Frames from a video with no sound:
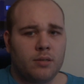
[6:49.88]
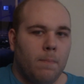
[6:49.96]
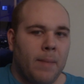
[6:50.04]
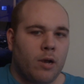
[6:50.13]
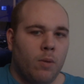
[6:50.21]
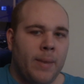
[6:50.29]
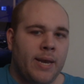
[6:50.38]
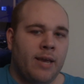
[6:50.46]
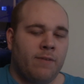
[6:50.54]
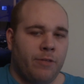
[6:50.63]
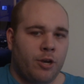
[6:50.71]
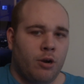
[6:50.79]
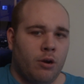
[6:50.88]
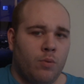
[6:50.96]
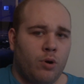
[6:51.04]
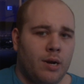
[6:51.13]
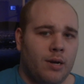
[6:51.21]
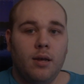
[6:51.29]
Michael Mitnick for The
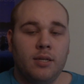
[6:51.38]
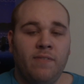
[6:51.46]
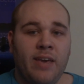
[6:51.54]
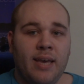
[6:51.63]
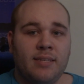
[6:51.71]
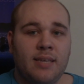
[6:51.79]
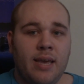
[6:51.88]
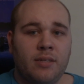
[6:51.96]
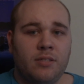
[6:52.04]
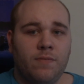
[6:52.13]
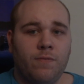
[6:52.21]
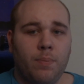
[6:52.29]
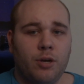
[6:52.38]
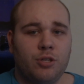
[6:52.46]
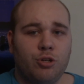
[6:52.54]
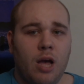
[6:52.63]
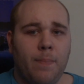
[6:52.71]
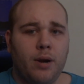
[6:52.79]
Current War, Olivier Assayas for
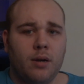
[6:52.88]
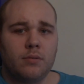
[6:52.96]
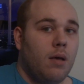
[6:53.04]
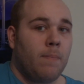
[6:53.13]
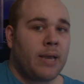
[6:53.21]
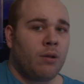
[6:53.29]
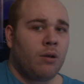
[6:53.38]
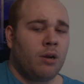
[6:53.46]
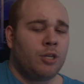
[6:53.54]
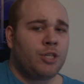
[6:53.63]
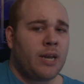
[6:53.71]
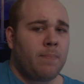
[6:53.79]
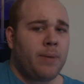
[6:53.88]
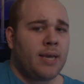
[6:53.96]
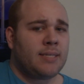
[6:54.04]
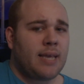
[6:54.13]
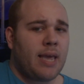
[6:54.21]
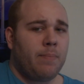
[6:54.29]
Personal Shopper, Michael Arndt, Jenny
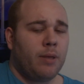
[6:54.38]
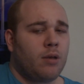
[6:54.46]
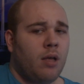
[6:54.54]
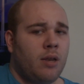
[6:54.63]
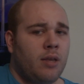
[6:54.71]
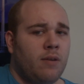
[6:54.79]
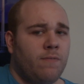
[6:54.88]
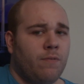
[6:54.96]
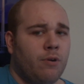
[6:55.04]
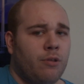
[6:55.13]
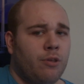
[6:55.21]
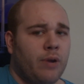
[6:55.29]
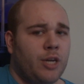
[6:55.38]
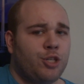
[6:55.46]
Bix, and Bill Condon for The Greatest